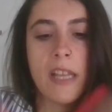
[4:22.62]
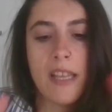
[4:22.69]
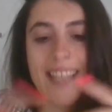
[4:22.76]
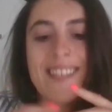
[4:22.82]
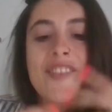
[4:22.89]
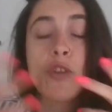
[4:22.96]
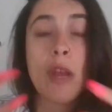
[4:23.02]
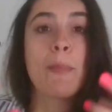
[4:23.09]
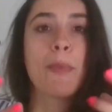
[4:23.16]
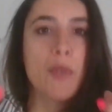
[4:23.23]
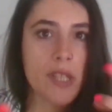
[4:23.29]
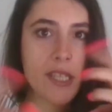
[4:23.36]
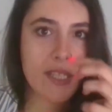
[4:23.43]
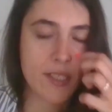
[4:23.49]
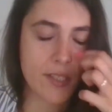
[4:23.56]

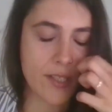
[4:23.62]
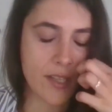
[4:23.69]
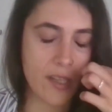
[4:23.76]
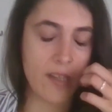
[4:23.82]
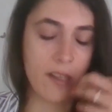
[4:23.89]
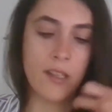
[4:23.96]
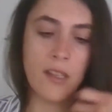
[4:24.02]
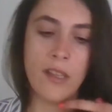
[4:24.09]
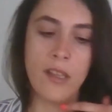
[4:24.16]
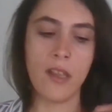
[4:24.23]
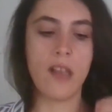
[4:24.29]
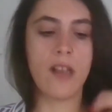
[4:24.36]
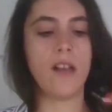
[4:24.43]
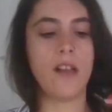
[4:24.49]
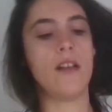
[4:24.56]
extrapolate
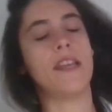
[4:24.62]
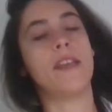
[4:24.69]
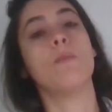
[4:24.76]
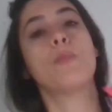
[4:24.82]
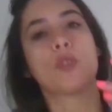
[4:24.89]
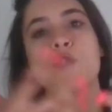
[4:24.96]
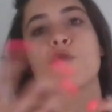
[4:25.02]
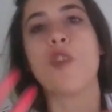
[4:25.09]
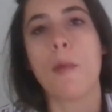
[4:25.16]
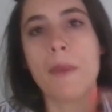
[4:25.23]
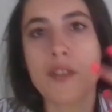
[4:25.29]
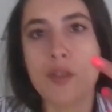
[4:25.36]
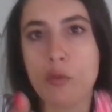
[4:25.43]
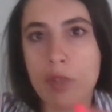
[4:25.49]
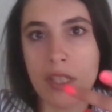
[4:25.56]
inputs from
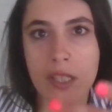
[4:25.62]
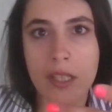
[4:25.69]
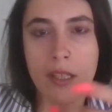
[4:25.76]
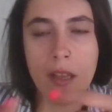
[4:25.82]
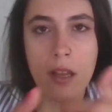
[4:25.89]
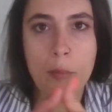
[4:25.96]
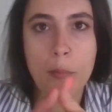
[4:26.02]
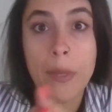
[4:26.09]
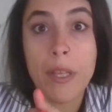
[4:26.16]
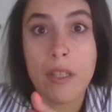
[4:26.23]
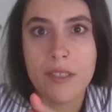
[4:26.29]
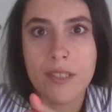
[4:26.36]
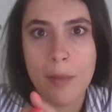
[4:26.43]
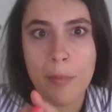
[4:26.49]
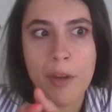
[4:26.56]
it to really
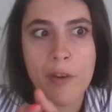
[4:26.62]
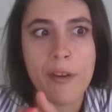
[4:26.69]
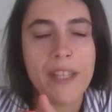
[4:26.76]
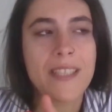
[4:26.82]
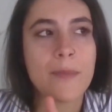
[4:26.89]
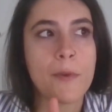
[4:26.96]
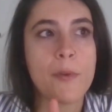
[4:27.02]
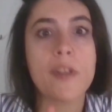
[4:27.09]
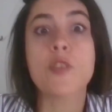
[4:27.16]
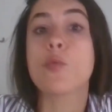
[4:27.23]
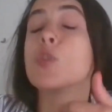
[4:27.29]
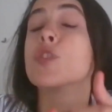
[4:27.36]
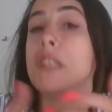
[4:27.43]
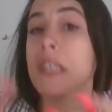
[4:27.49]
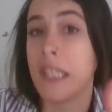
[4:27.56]
build a better experience
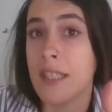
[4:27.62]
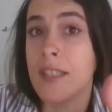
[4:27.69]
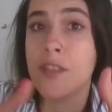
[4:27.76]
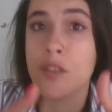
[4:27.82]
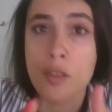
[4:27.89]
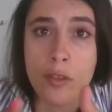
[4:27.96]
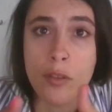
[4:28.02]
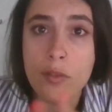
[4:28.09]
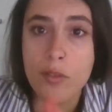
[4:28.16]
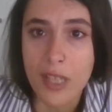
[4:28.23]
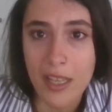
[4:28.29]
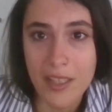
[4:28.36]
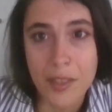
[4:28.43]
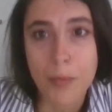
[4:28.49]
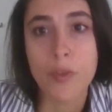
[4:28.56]
will need to use
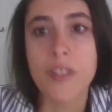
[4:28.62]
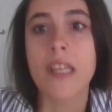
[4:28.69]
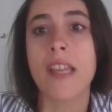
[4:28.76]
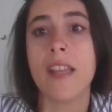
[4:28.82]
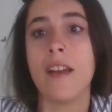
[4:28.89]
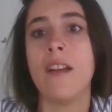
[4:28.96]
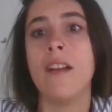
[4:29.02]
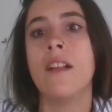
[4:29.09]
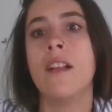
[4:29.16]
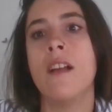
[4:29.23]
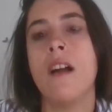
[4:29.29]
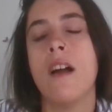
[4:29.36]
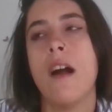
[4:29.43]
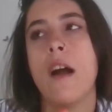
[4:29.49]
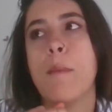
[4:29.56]
customer data
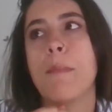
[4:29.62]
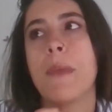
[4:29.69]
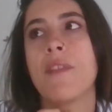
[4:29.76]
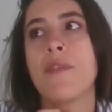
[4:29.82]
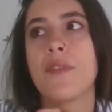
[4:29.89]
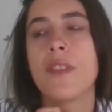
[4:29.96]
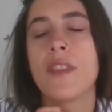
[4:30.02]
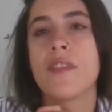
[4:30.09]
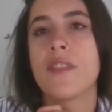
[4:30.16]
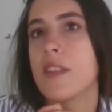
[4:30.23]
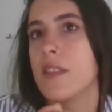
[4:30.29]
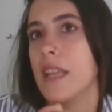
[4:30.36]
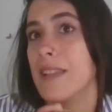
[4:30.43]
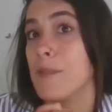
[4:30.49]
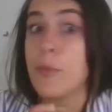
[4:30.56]
and
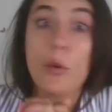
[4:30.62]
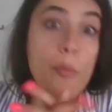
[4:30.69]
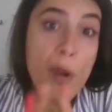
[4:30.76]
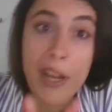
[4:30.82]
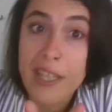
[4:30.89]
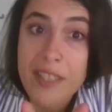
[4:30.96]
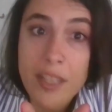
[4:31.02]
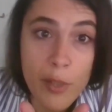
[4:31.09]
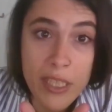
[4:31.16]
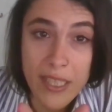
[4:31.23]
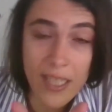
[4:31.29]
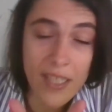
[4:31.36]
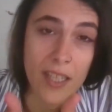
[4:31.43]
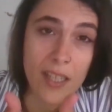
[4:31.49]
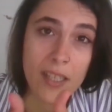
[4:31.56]
in proprietary
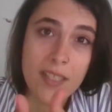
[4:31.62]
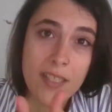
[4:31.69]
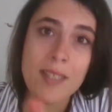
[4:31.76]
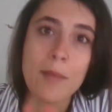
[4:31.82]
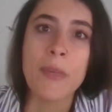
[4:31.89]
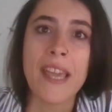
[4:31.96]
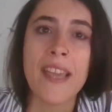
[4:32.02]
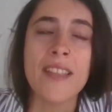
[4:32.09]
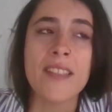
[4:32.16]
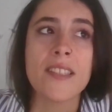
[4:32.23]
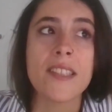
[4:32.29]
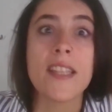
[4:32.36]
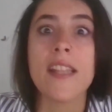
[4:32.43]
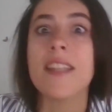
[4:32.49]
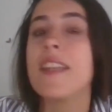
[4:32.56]
data in some cases.
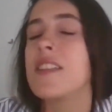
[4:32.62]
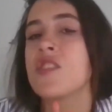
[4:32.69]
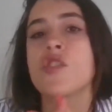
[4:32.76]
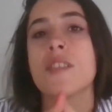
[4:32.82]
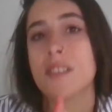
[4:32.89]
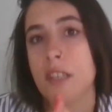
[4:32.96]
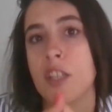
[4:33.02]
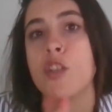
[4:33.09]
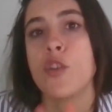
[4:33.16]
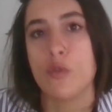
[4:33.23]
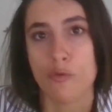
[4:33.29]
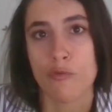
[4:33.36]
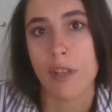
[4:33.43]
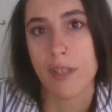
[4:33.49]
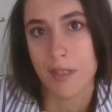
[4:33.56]
And that is just a
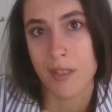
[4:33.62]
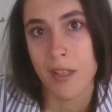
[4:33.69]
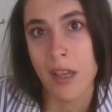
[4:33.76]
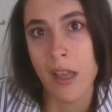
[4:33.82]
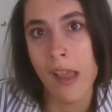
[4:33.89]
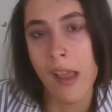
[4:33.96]
huge risk